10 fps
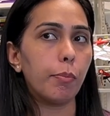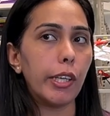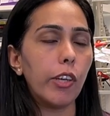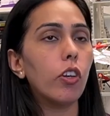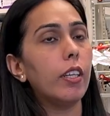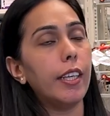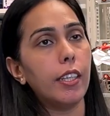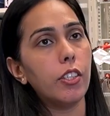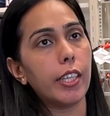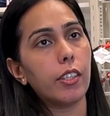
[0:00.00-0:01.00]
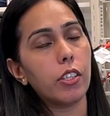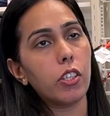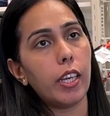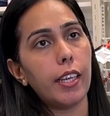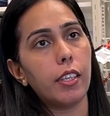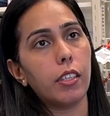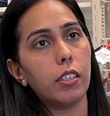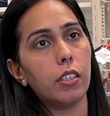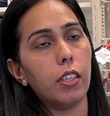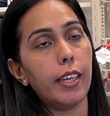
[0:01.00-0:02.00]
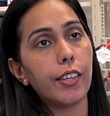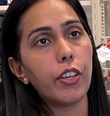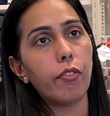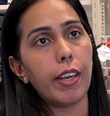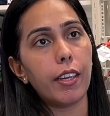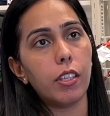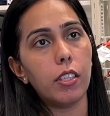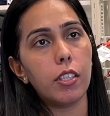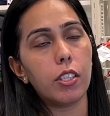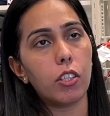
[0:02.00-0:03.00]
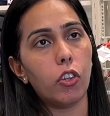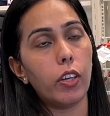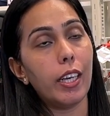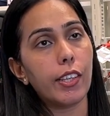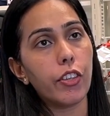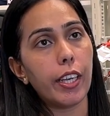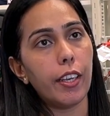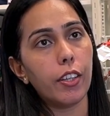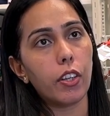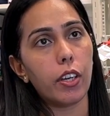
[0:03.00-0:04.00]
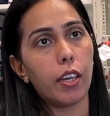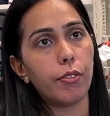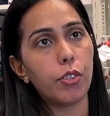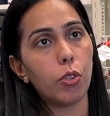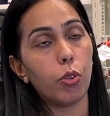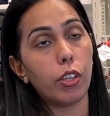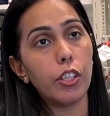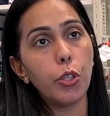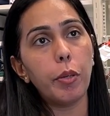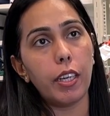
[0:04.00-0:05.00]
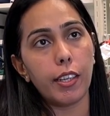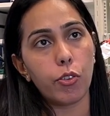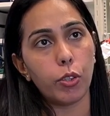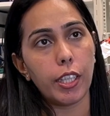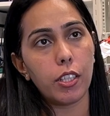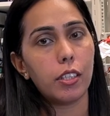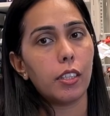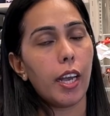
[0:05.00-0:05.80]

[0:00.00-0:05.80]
particularly in sectors like electric vehicles or electric aircrafts or consumer electronics.